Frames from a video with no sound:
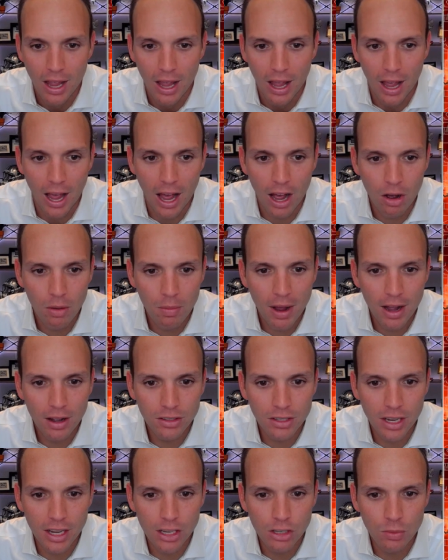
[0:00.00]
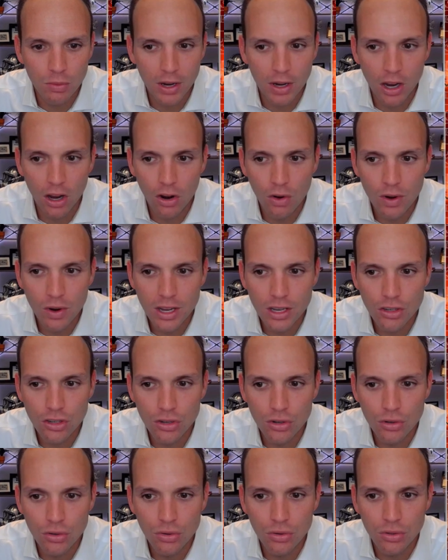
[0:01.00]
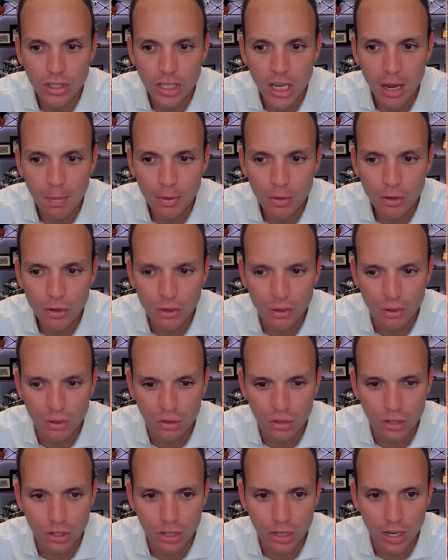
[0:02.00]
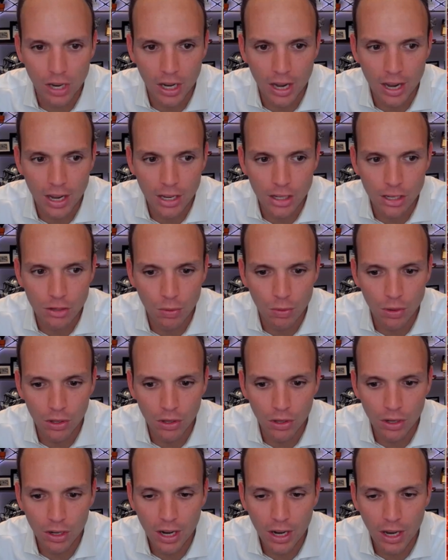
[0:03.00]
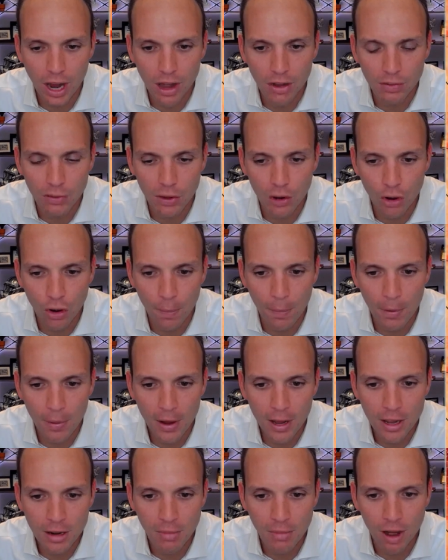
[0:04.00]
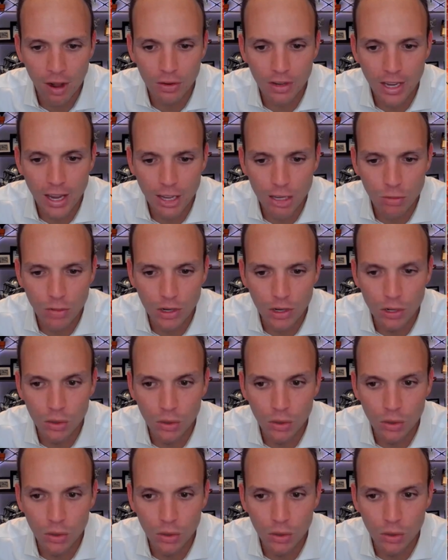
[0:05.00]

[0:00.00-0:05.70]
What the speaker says: How about as we go into temperatures, as we look out for the European model? Yes, we cool